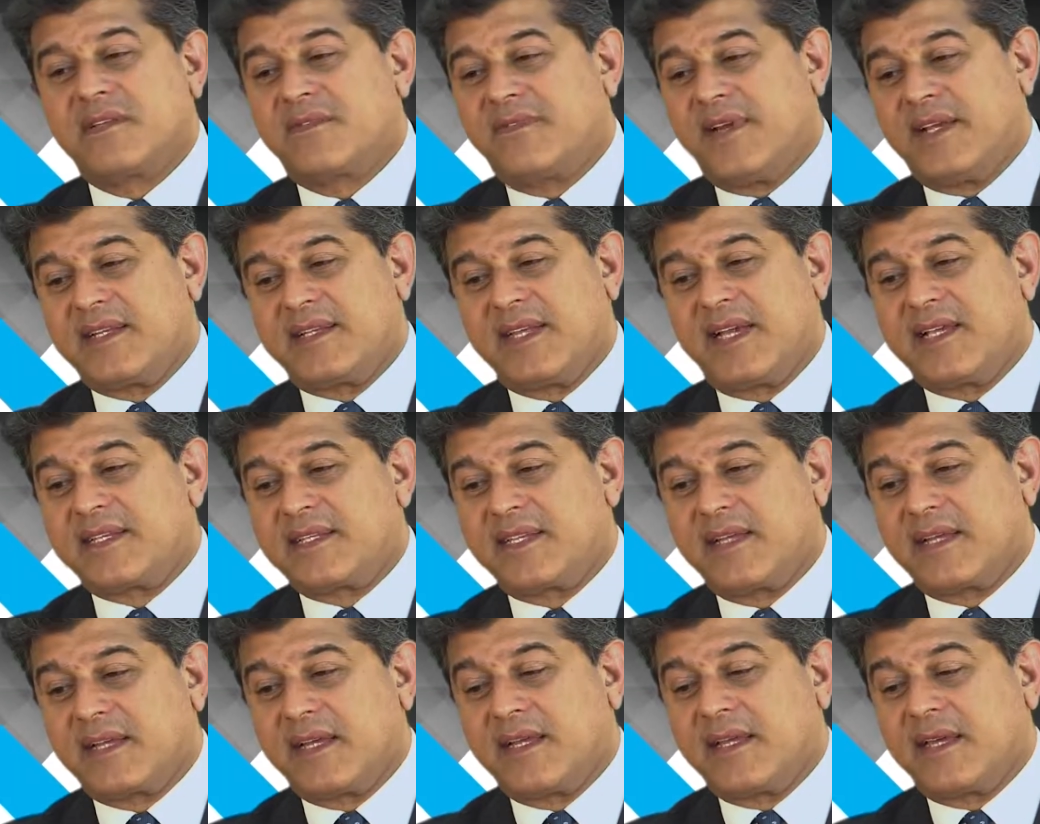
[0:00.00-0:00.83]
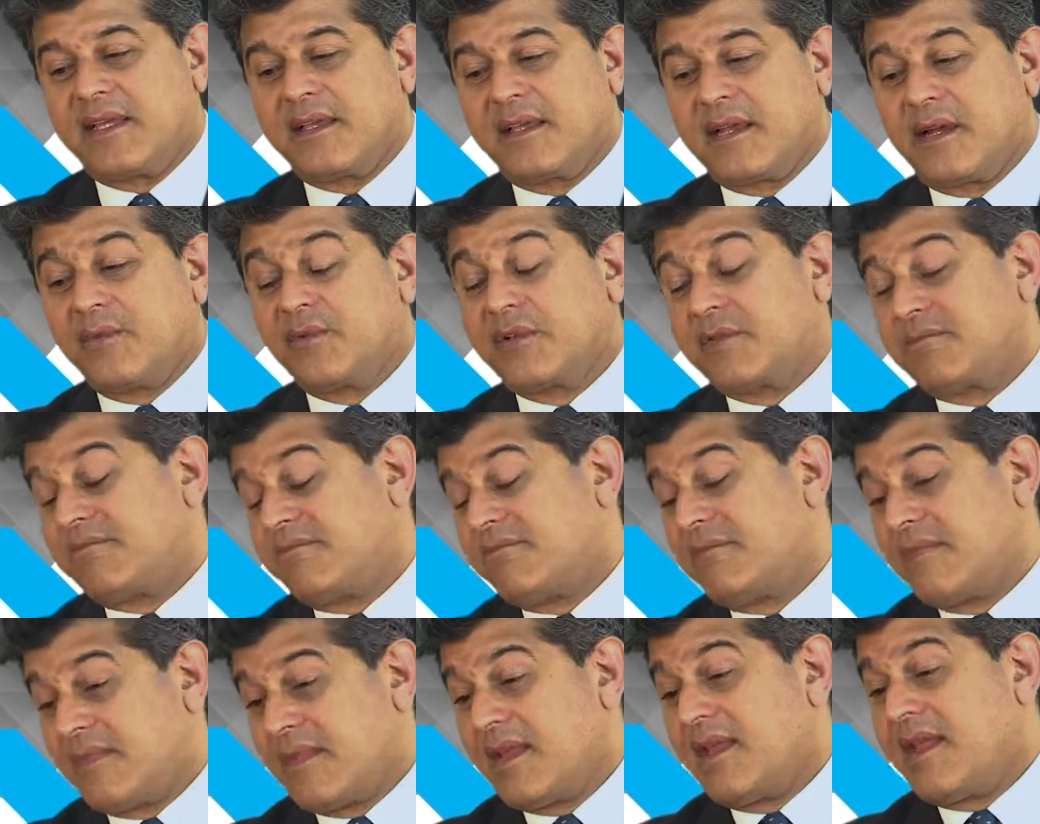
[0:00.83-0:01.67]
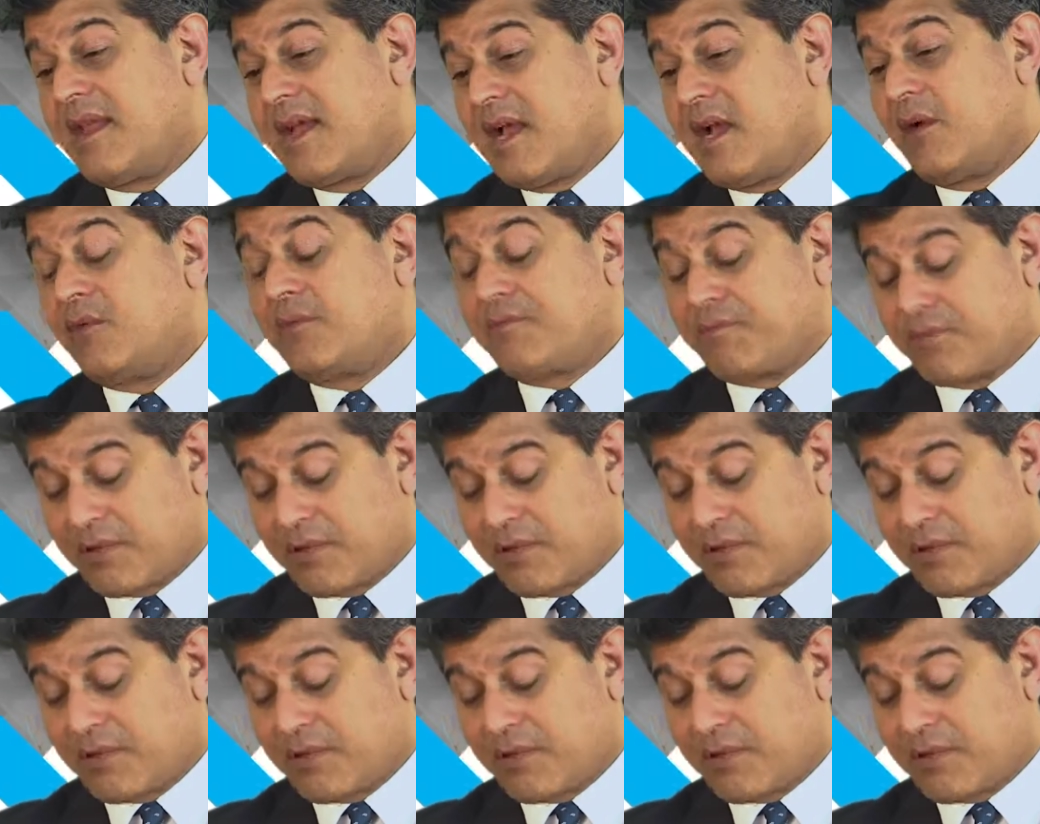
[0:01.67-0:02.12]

fantastic, and I would